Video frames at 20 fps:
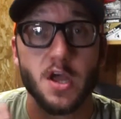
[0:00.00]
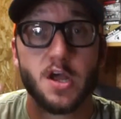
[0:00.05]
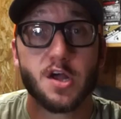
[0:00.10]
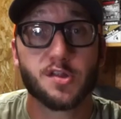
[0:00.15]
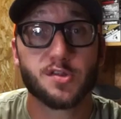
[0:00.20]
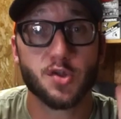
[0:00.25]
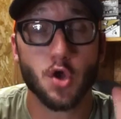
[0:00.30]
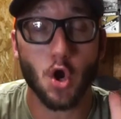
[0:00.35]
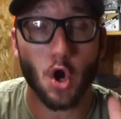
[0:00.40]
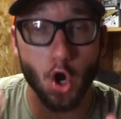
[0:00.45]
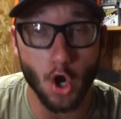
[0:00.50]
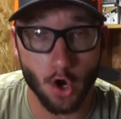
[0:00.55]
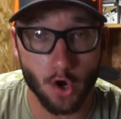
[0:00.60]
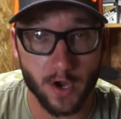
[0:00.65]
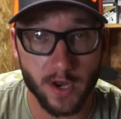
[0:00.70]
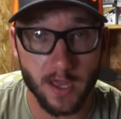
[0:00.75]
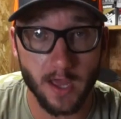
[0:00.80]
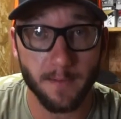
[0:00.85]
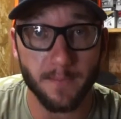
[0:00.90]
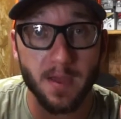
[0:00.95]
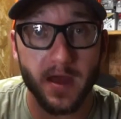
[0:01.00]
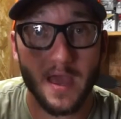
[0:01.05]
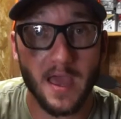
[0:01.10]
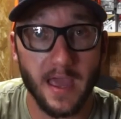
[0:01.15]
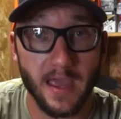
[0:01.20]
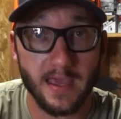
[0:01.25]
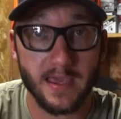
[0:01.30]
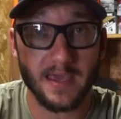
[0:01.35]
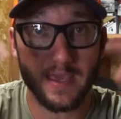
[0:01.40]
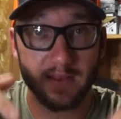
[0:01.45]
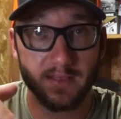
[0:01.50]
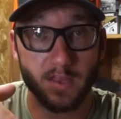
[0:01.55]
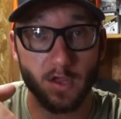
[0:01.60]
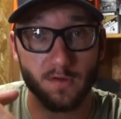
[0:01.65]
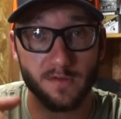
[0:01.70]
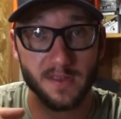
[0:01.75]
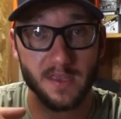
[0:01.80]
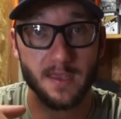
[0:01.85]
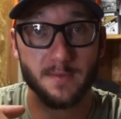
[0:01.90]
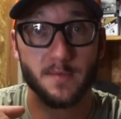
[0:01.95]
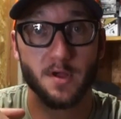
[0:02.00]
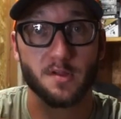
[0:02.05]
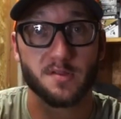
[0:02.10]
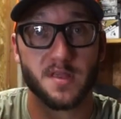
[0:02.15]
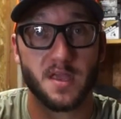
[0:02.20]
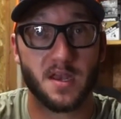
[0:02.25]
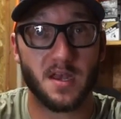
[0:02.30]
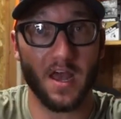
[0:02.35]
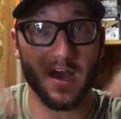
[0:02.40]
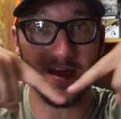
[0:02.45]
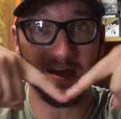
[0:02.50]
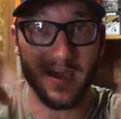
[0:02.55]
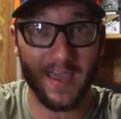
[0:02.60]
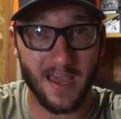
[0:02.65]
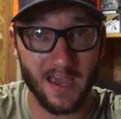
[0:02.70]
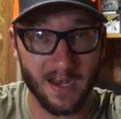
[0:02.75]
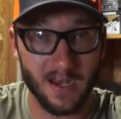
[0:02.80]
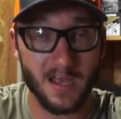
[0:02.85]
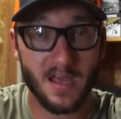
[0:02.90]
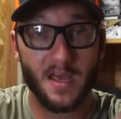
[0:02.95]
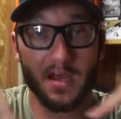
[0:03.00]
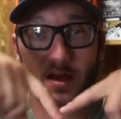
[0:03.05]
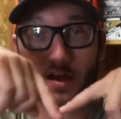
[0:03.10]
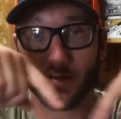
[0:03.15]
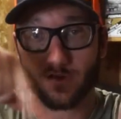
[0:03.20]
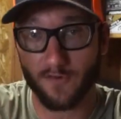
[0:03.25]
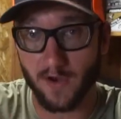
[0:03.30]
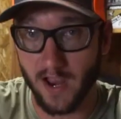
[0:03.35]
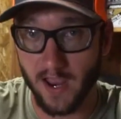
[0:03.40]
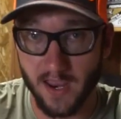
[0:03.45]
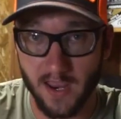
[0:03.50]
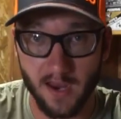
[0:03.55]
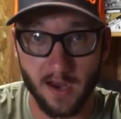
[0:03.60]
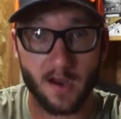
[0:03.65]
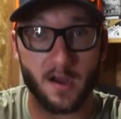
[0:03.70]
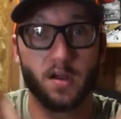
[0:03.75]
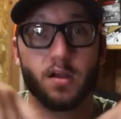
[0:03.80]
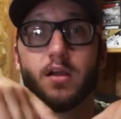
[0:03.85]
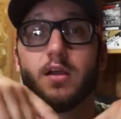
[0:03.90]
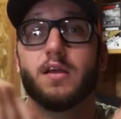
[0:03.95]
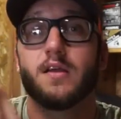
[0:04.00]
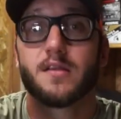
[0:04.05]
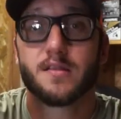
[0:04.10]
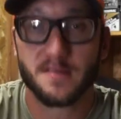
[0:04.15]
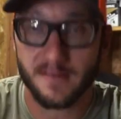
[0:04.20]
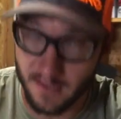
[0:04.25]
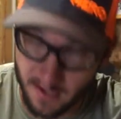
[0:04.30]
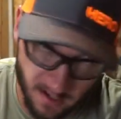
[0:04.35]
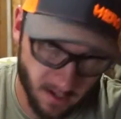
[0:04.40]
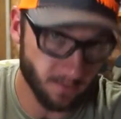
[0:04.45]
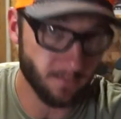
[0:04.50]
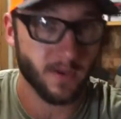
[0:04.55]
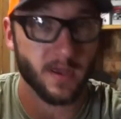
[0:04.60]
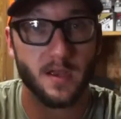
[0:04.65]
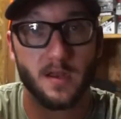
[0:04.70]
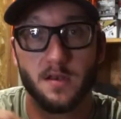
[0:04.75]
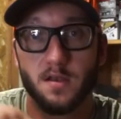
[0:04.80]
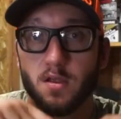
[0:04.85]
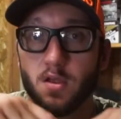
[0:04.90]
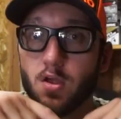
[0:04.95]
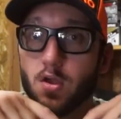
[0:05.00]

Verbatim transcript: So hurry up and get those emails in. Again, it's right here. Send them in.